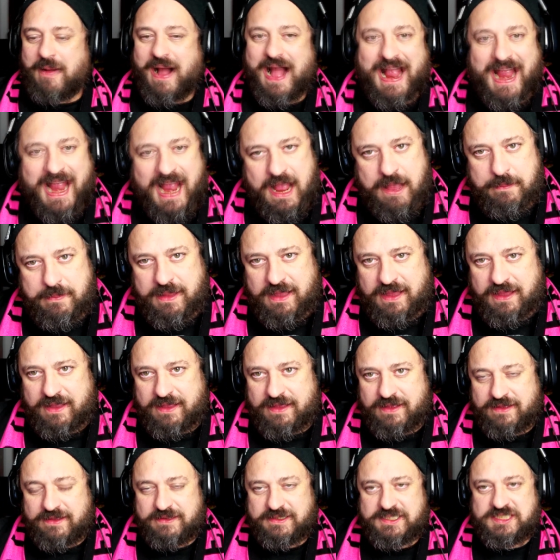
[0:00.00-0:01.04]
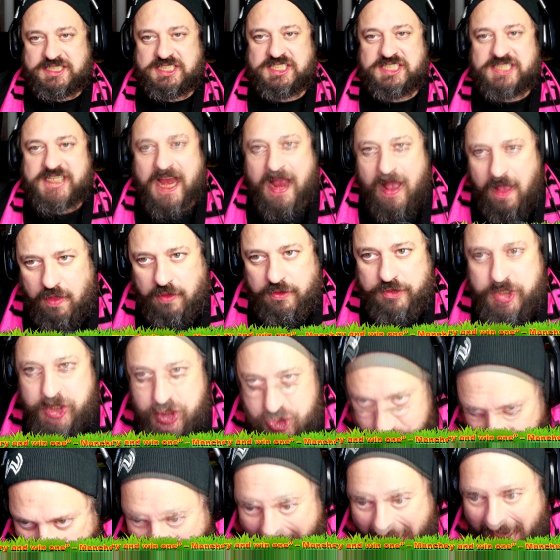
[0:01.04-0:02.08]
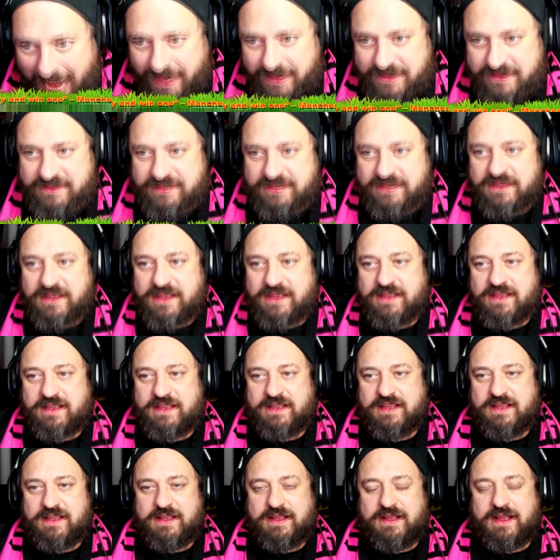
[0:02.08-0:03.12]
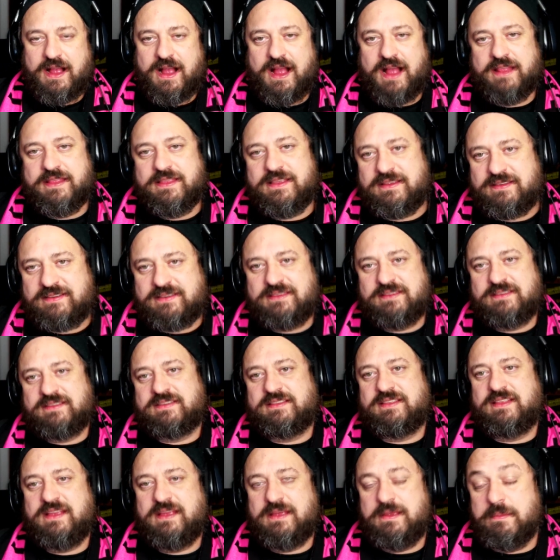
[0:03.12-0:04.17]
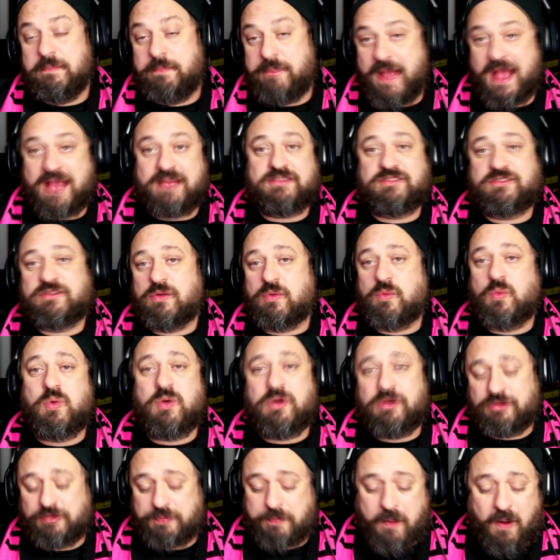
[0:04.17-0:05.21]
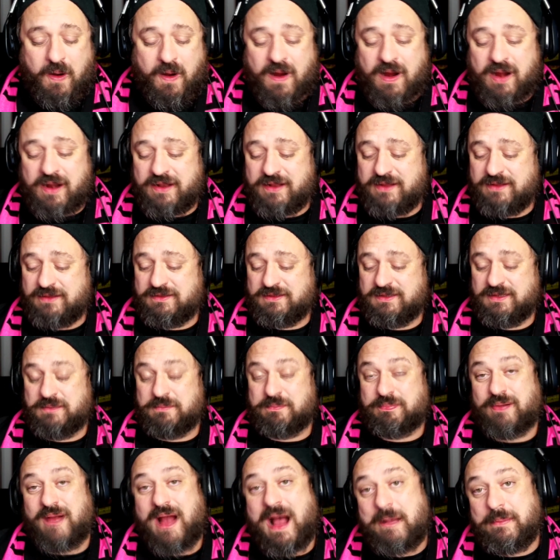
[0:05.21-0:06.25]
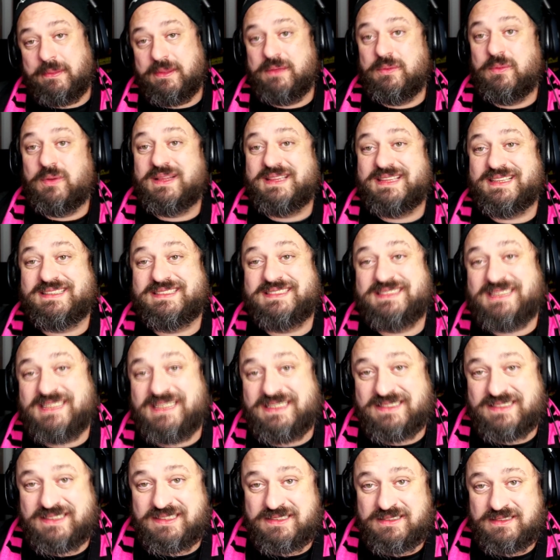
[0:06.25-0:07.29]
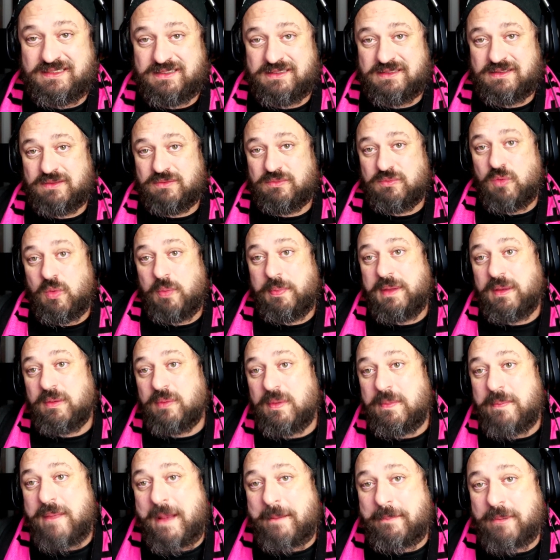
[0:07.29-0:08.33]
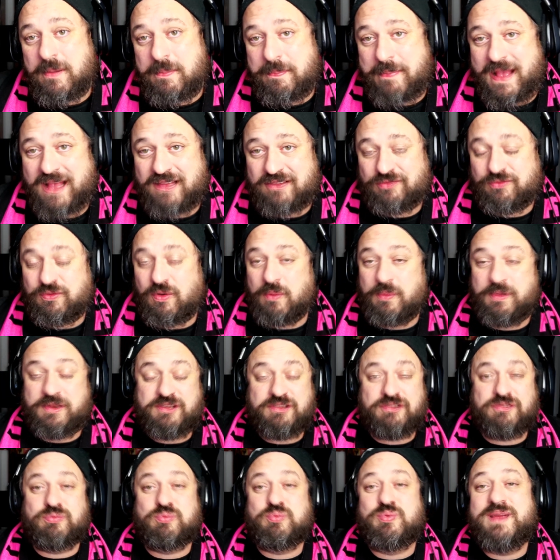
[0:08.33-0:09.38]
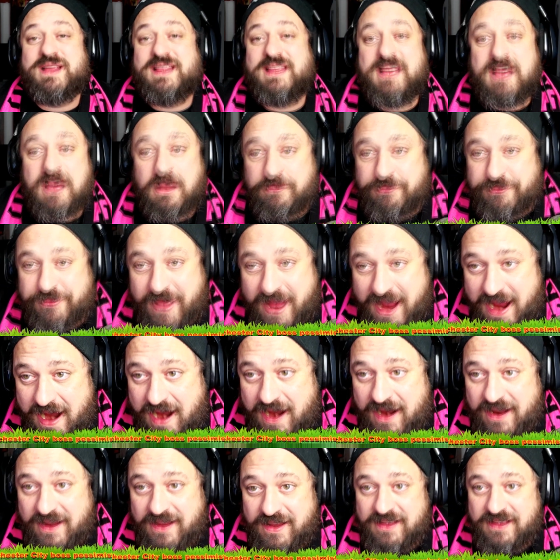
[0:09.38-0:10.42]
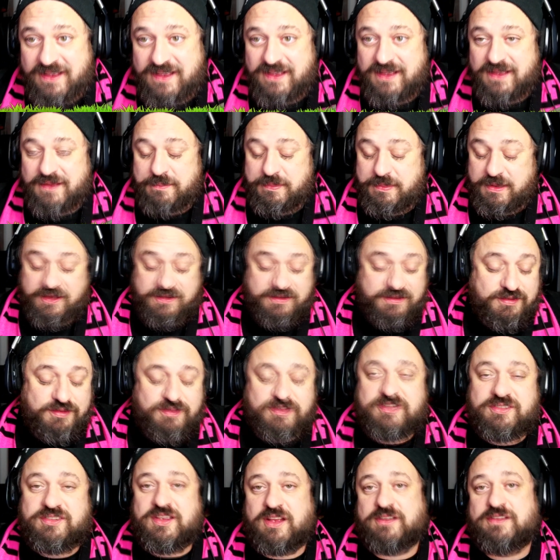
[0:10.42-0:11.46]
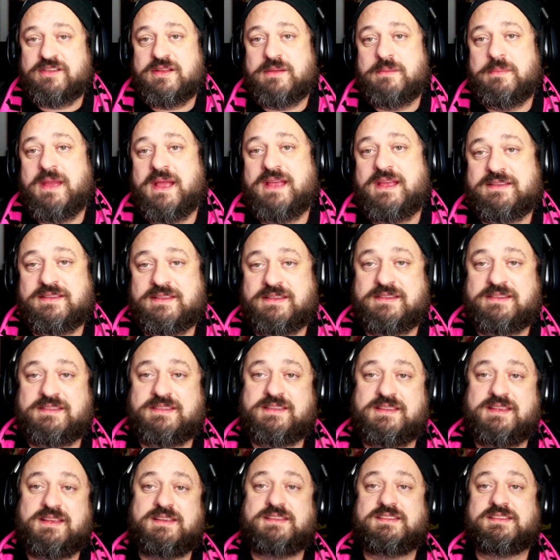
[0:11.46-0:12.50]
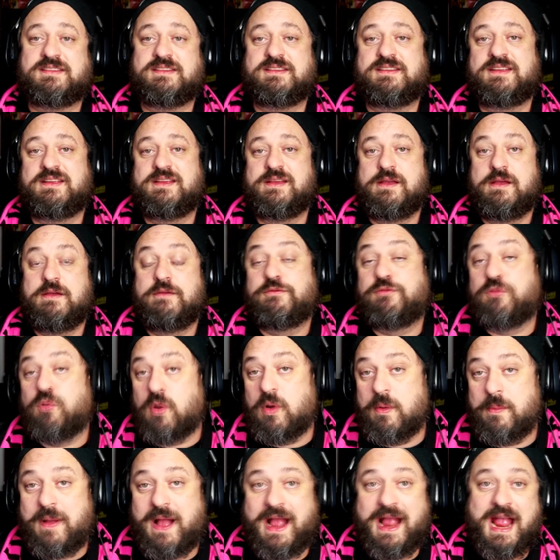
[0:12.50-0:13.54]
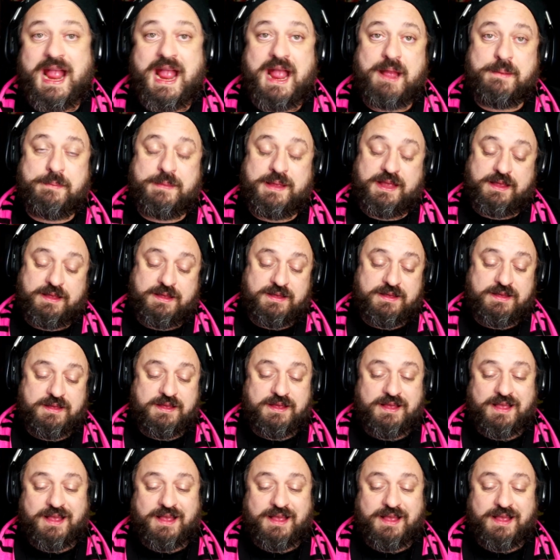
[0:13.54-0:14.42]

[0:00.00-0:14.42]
Miami shell-shocked. And this is the best or worst part, and probably what this season will be remembered best for, which is really unfair because this is such an amazing season for Miami.